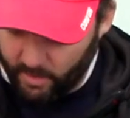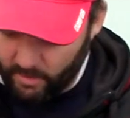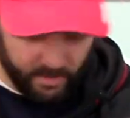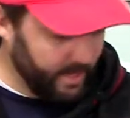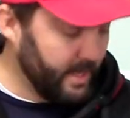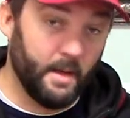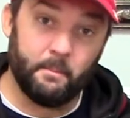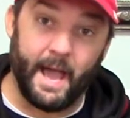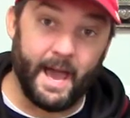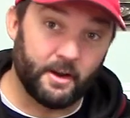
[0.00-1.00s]
Well,
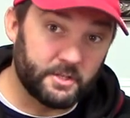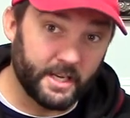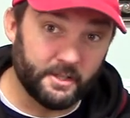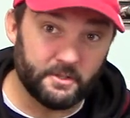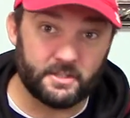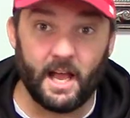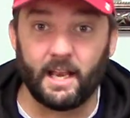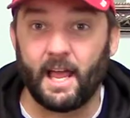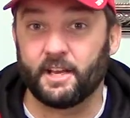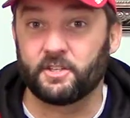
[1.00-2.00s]
paddle tails. I
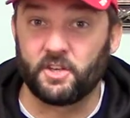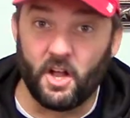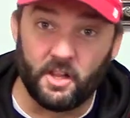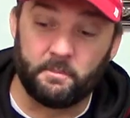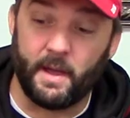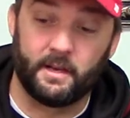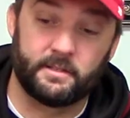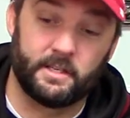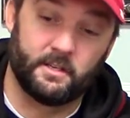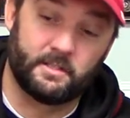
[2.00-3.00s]
like solid paddle
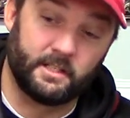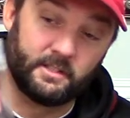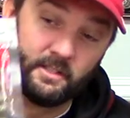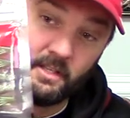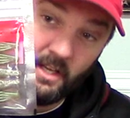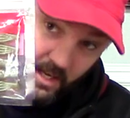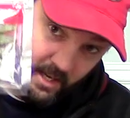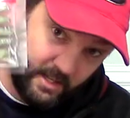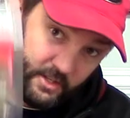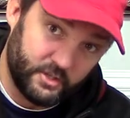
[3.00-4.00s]
tails, like the,
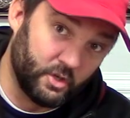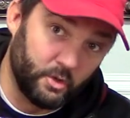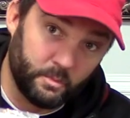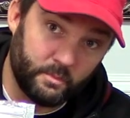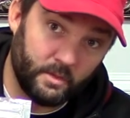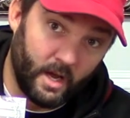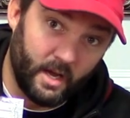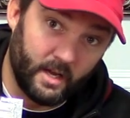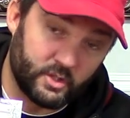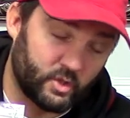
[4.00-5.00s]
the Zoom,
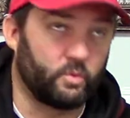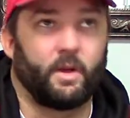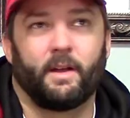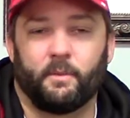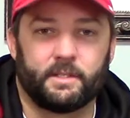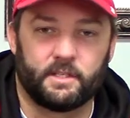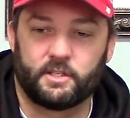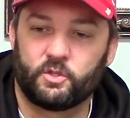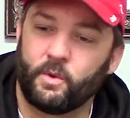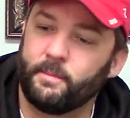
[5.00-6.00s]
uh, what is
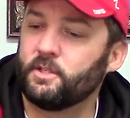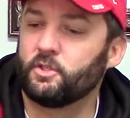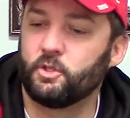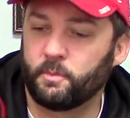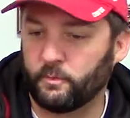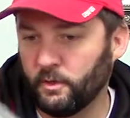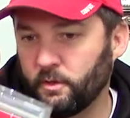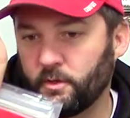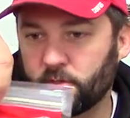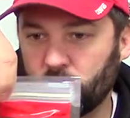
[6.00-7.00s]
it, Swimming Super
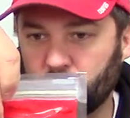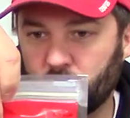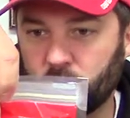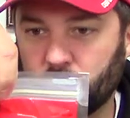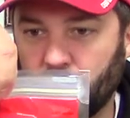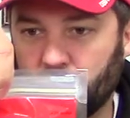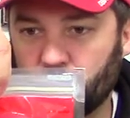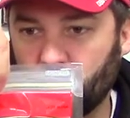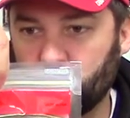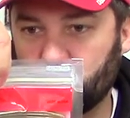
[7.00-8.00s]
Fluke or something? Yeah,
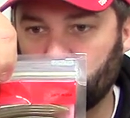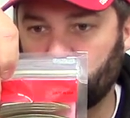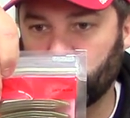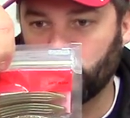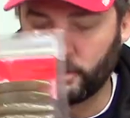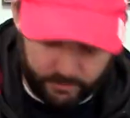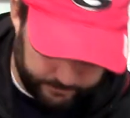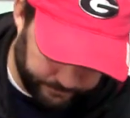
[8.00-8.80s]
Swimming Super Fluke.